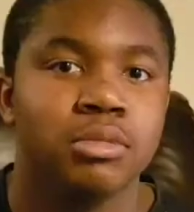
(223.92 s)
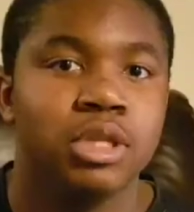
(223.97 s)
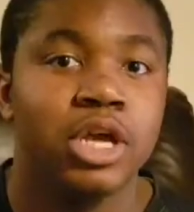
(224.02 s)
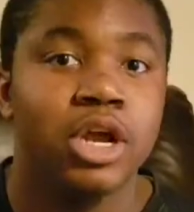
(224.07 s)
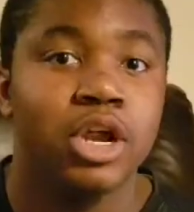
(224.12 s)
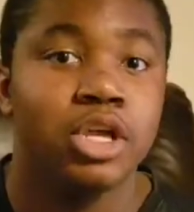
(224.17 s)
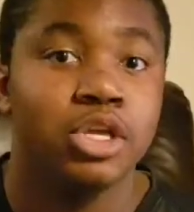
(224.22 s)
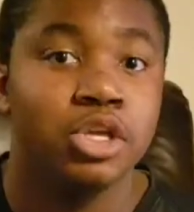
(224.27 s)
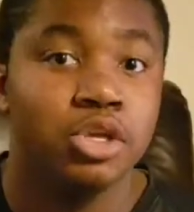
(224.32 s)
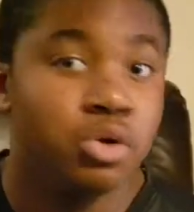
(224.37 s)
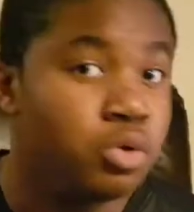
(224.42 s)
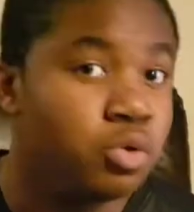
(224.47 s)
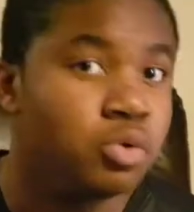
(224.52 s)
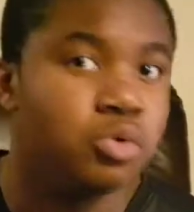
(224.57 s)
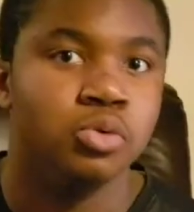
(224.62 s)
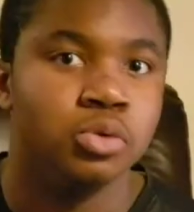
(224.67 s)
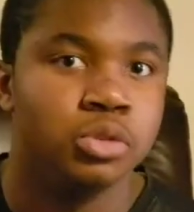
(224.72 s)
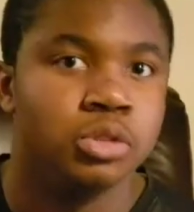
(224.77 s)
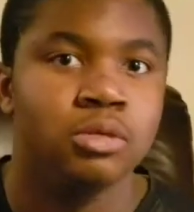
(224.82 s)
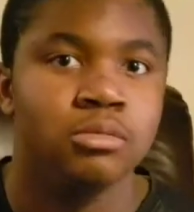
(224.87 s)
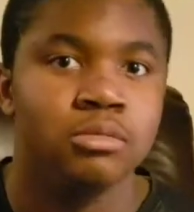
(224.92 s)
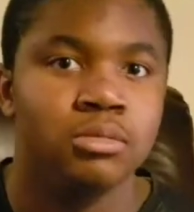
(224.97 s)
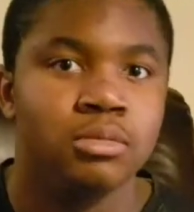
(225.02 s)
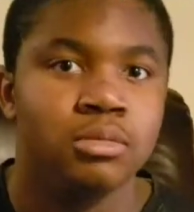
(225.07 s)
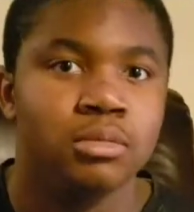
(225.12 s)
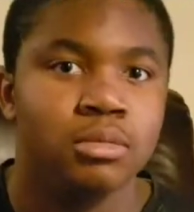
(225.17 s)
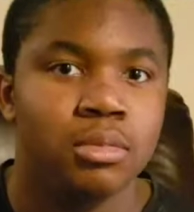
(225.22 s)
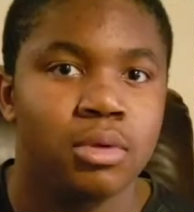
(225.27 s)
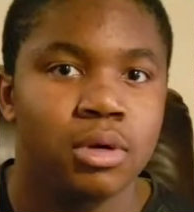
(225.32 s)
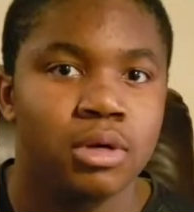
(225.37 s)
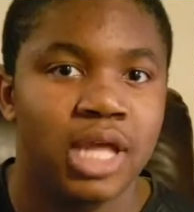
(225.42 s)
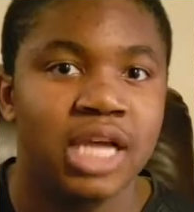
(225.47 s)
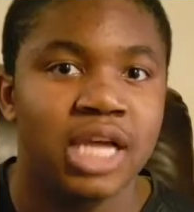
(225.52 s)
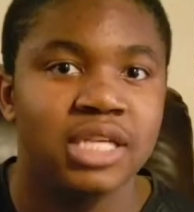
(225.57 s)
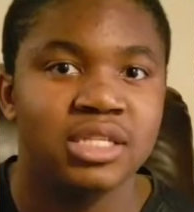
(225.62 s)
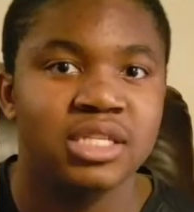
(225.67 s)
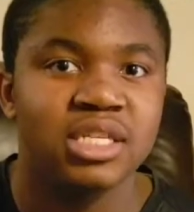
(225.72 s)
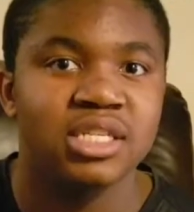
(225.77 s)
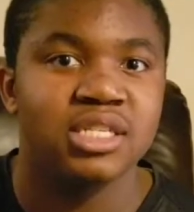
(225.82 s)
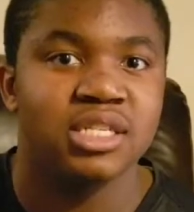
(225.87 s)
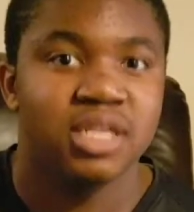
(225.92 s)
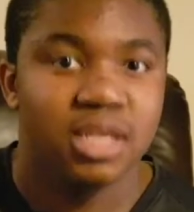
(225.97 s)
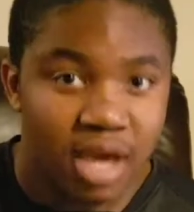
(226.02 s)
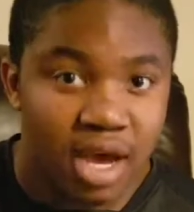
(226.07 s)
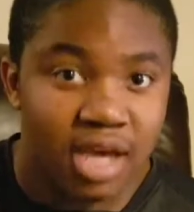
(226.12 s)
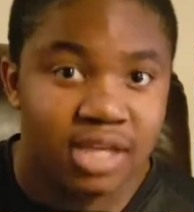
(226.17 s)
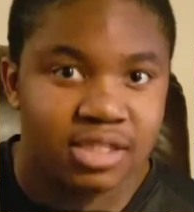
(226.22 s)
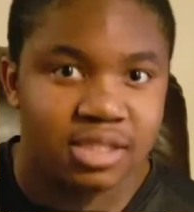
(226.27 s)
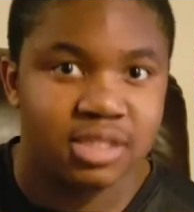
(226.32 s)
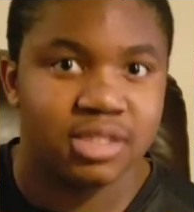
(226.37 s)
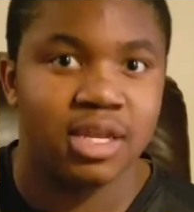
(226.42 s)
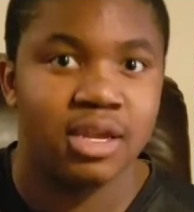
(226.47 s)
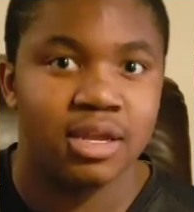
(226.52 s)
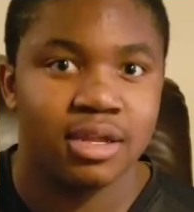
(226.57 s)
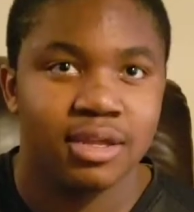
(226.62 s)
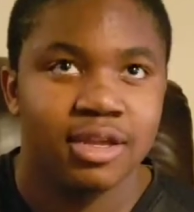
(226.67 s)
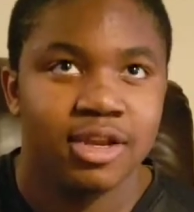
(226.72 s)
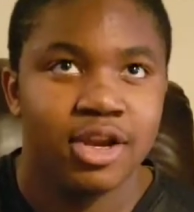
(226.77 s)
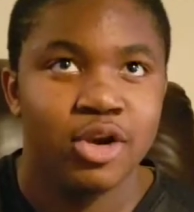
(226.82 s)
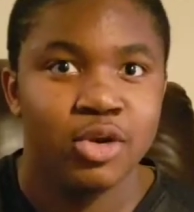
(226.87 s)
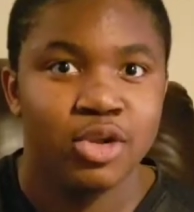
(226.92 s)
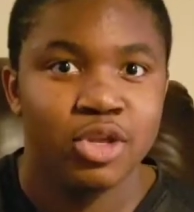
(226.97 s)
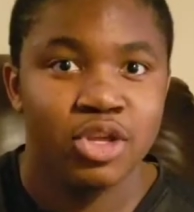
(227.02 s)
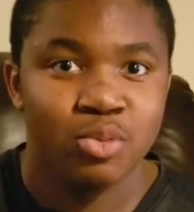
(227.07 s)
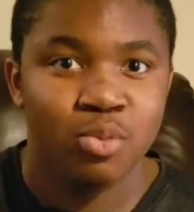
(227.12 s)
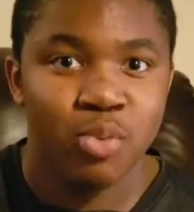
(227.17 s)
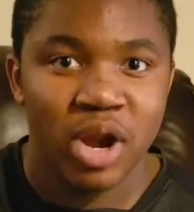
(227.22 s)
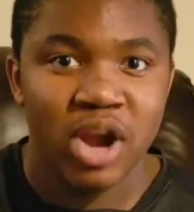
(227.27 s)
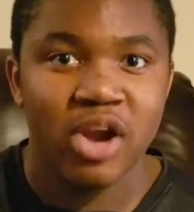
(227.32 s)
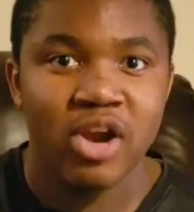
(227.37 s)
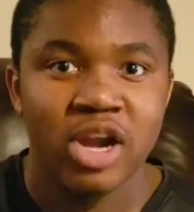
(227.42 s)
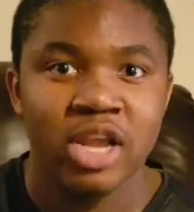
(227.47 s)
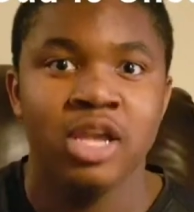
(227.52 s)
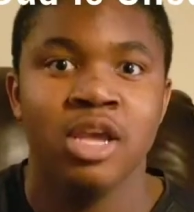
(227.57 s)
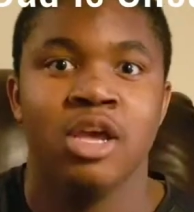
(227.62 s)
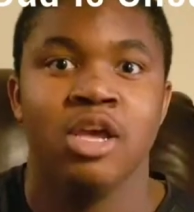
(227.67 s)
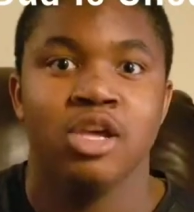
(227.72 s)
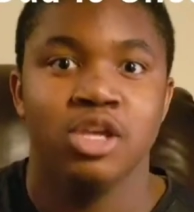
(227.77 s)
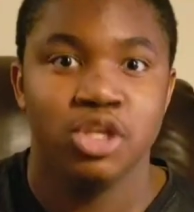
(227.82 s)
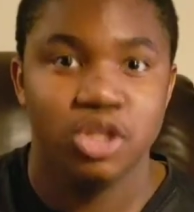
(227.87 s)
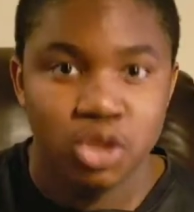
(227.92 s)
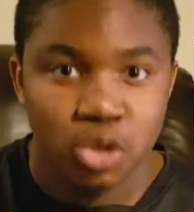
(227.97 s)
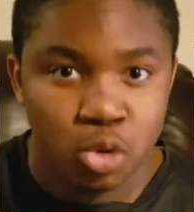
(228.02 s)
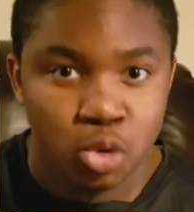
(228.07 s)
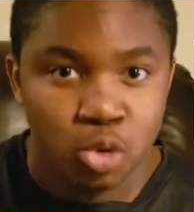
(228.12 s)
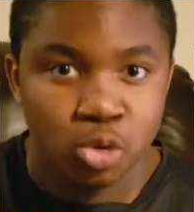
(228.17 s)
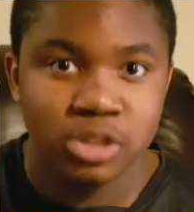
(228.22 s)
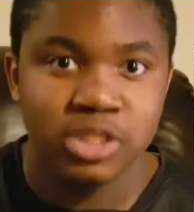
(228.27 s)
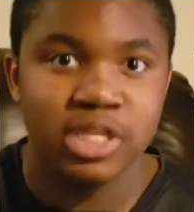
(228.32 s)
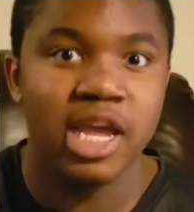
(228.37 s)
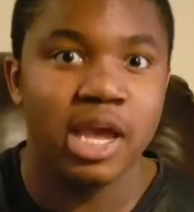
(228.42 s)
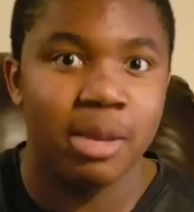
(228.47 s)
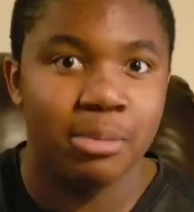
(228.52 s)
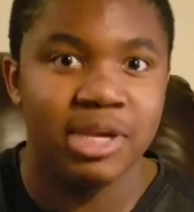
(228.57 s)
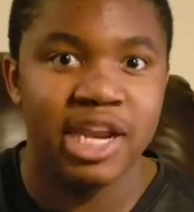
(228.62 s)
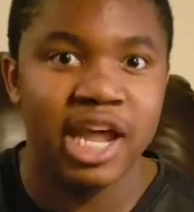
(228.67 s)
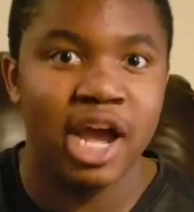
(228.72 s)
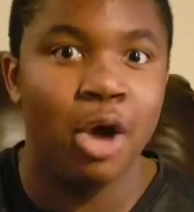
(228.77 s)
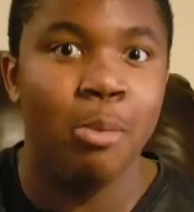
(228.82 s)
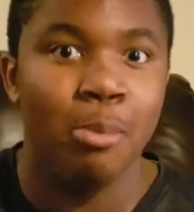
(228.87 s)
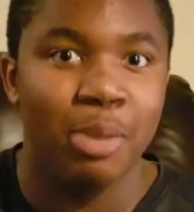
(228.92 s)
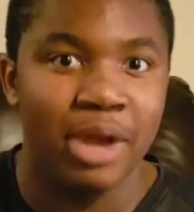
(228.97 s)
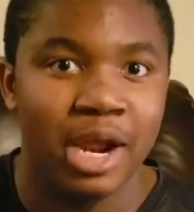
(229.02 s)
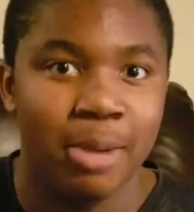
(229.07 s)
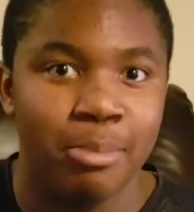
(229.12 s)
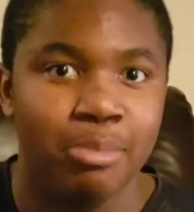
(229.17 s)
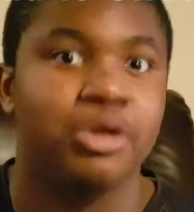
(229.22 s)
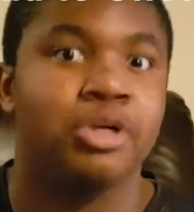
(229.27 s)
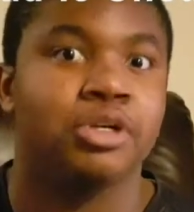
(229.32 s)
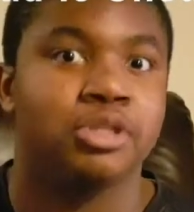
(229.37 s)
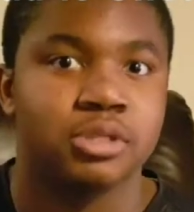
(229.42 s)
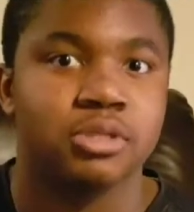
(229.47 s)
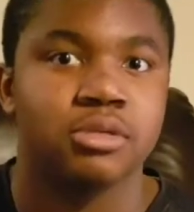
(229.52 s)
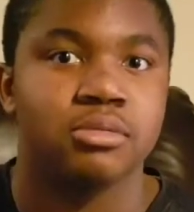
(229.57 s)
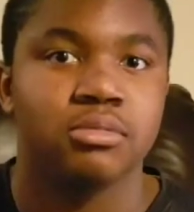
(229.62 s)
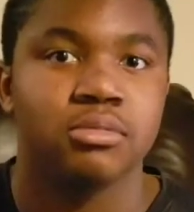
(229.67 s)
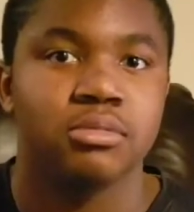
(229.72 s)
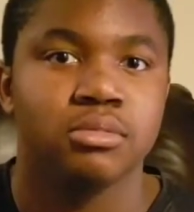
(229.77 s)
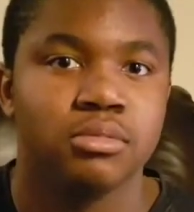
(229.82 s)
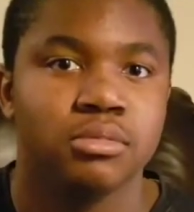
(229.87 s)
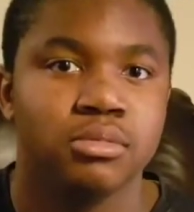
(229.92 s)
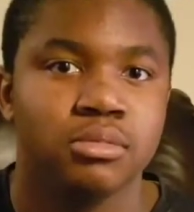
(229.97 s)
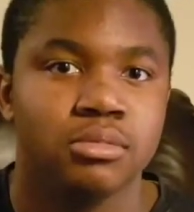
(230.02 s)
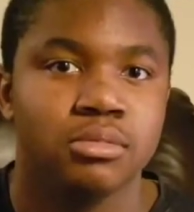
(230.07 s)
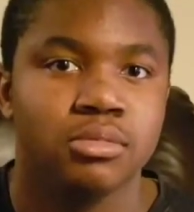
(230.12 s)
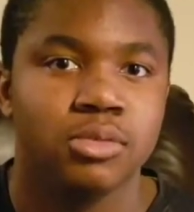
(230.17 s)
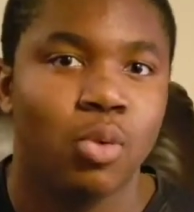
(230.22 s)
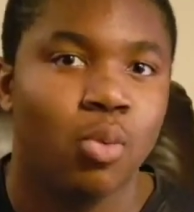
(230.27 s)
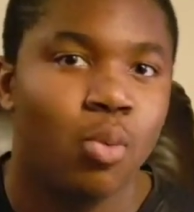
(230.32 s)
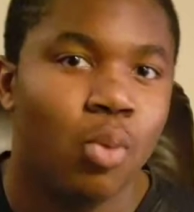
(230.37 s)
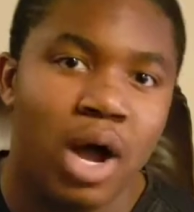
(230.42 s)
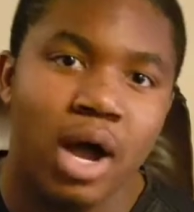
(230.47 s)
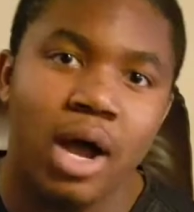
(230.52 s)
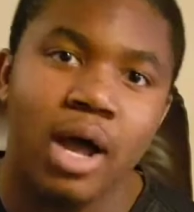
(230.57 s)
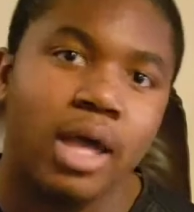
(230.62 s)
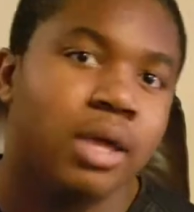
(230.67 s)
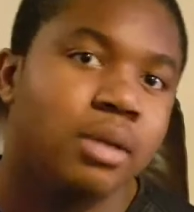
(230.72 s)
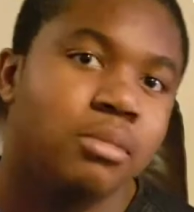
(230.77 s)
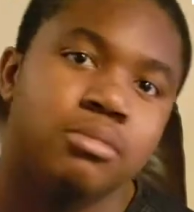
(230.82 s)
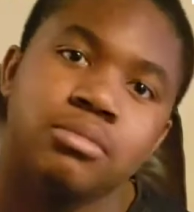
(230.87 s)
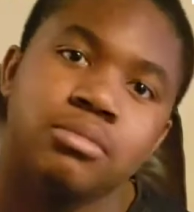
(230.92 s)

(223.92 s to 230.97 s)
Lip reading: They're used. That's disgusting. You're wearing used hand-me-down Pampers. Why?